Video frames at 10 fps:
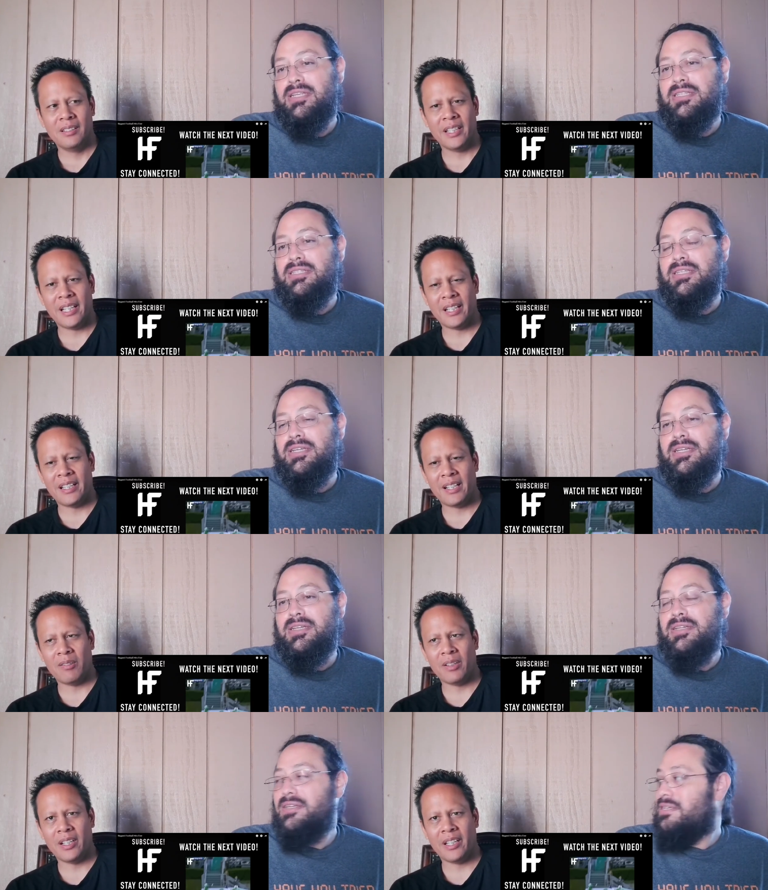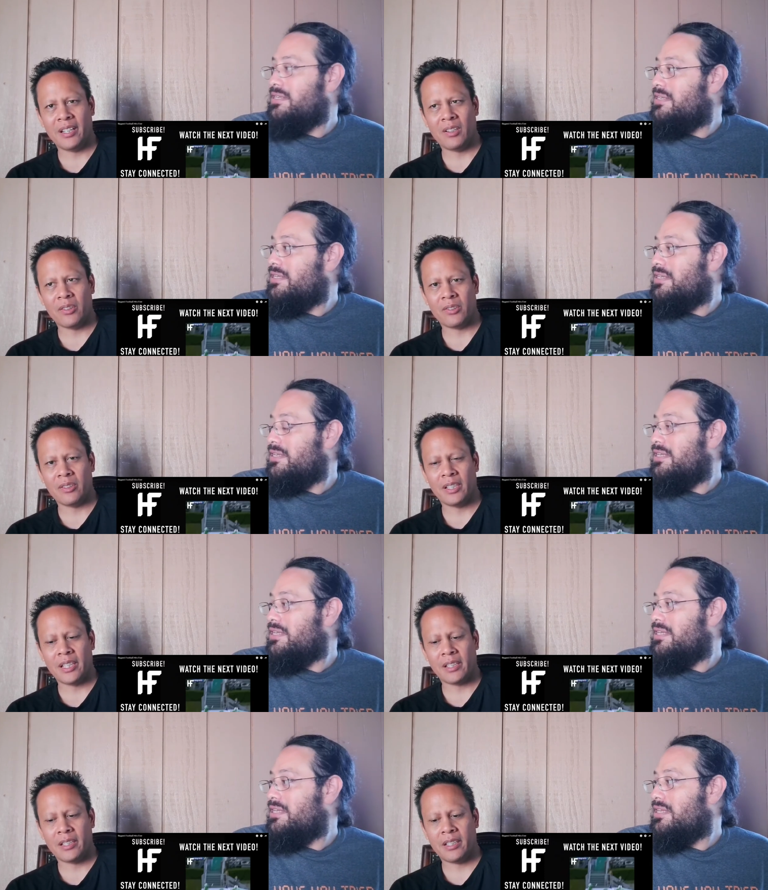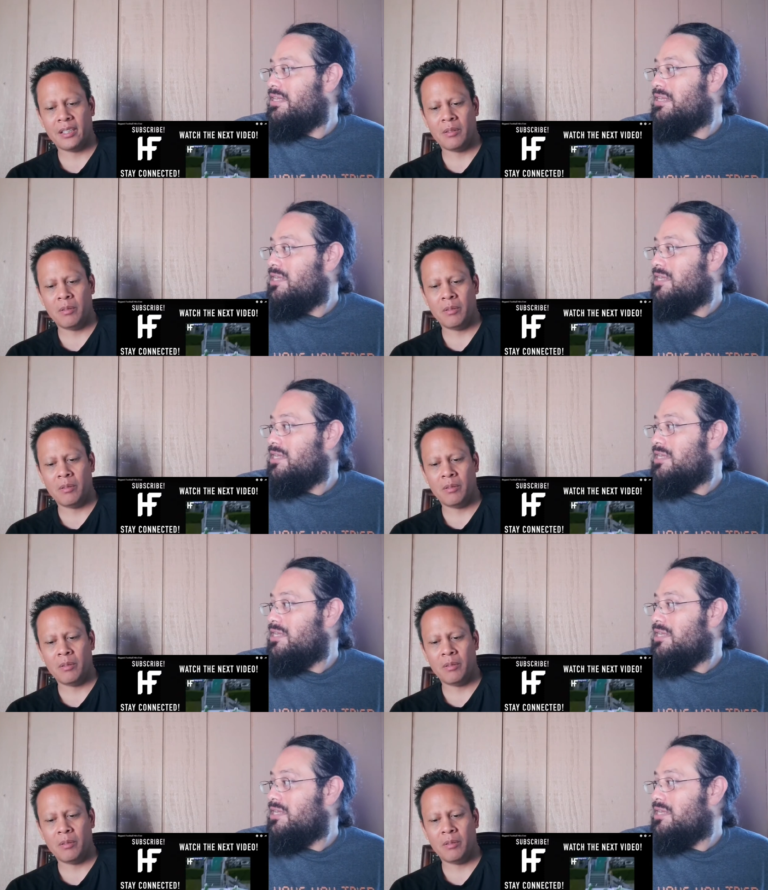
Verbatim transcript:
Speaker 1: Yeah, so. That one. And then also, like, uh,